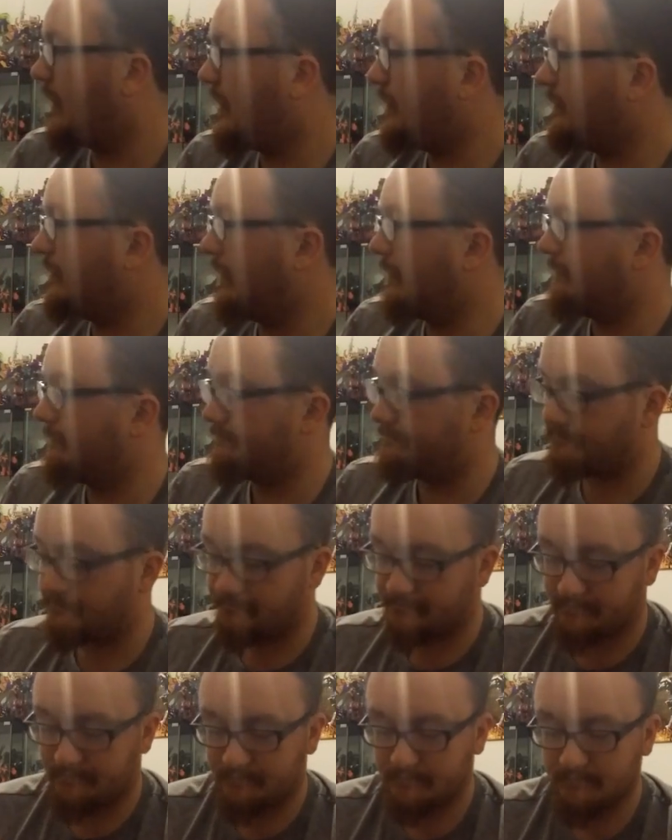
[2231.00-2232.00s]
and done.
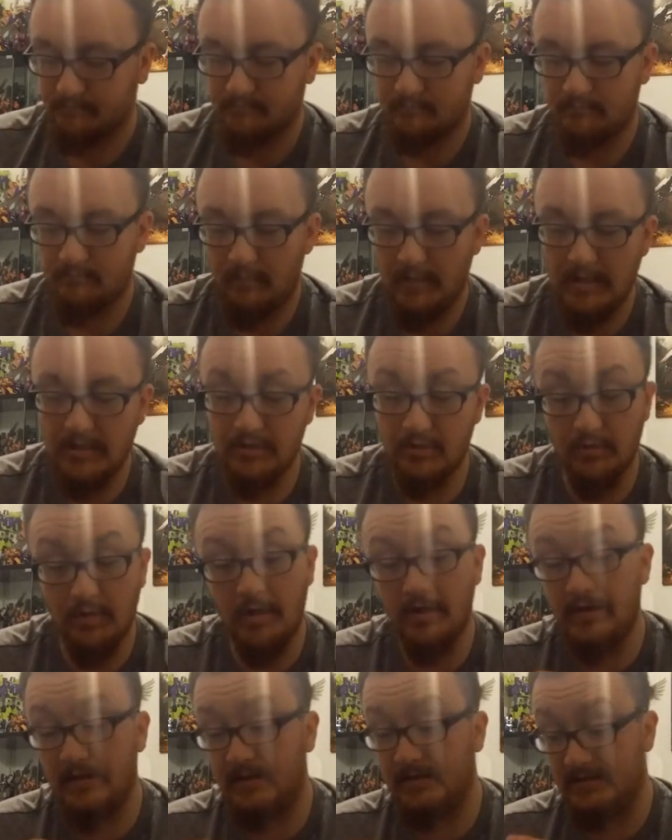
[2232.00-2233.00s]
So
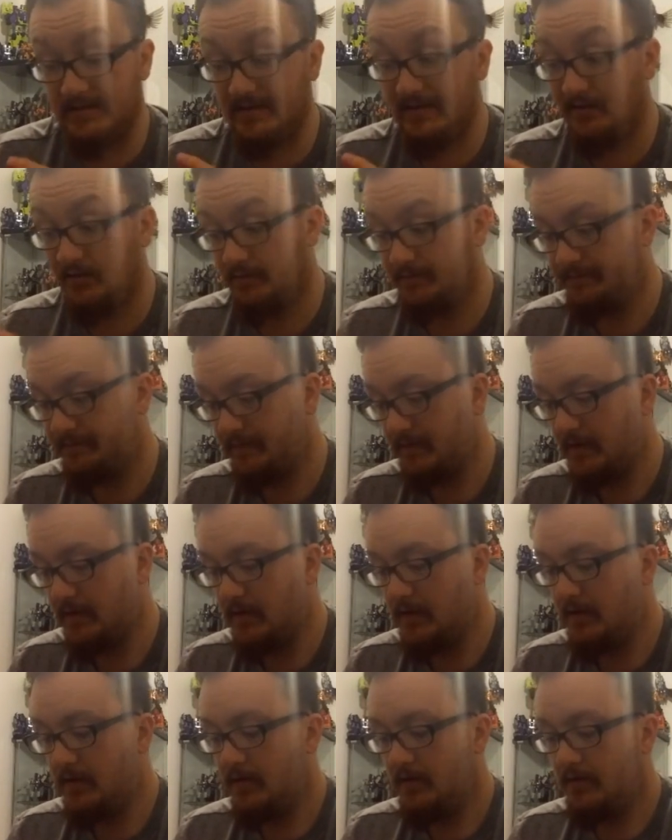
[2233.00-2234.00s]
now you can see her.
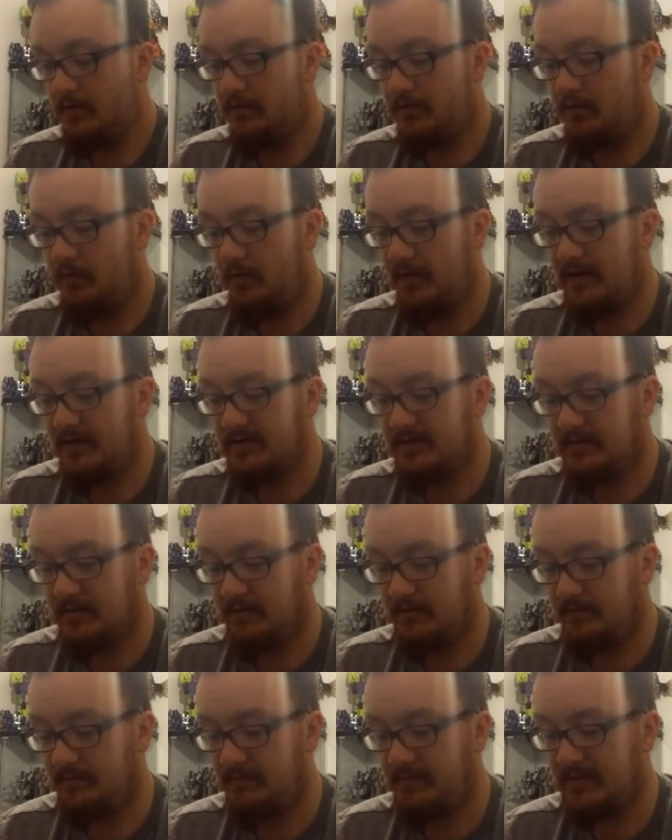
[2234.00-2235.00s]
The waist
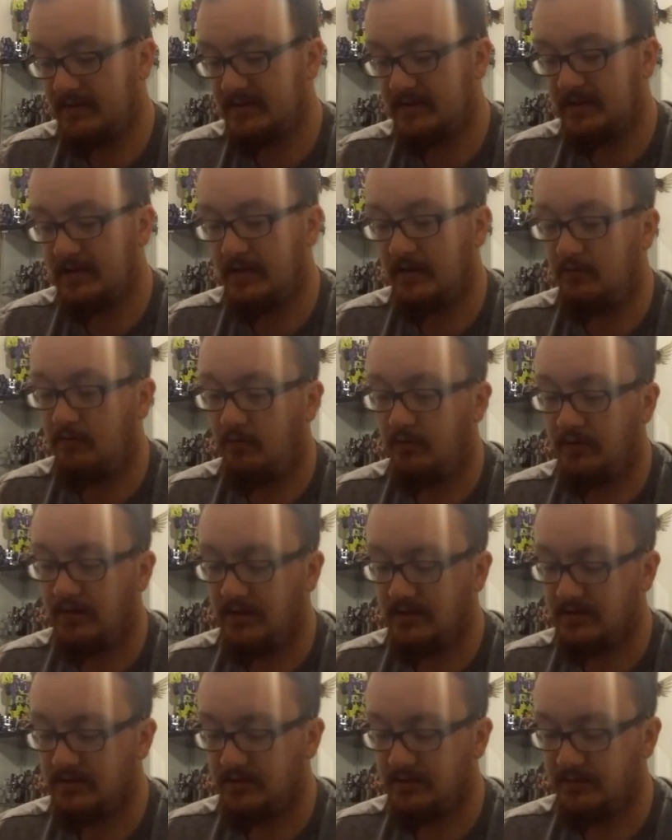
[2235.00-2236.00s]
basically then
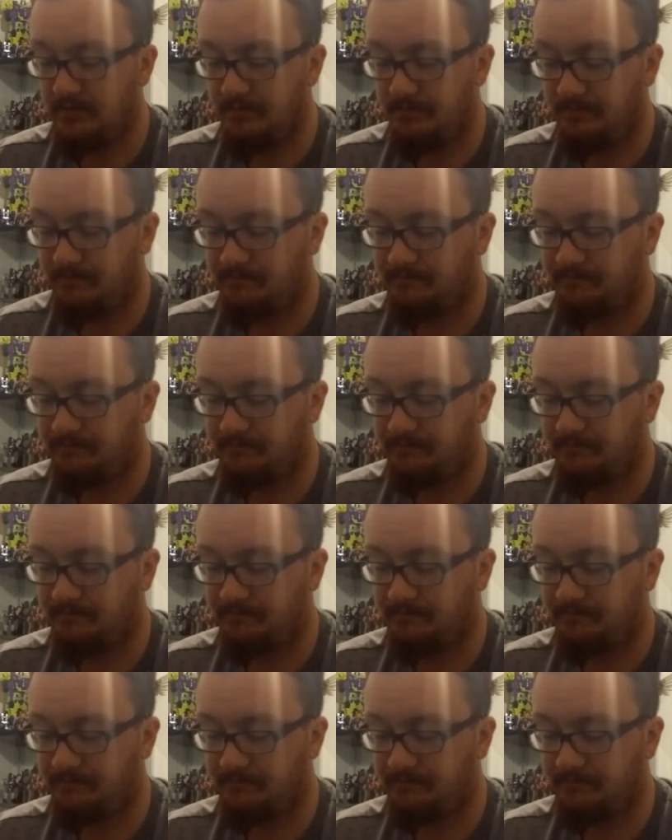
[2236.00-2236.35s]
rotates